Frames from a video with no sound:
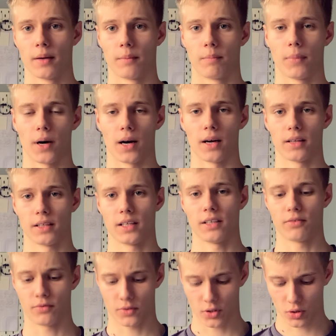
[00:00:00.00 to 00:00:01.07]
But
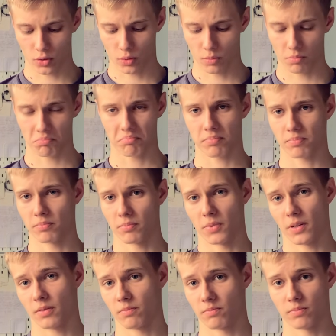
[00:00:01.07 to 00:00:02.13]
if you
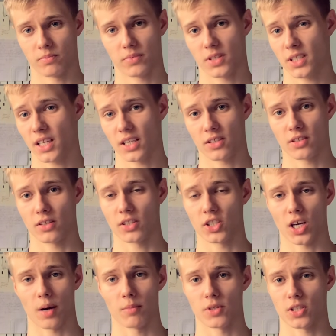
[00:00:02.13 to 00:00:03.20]
stick to the
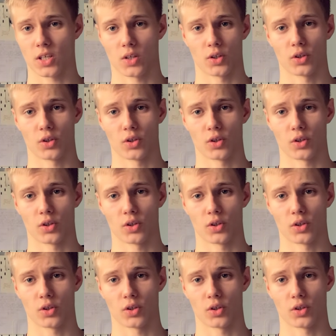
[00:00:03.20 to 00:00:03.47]
jammer style,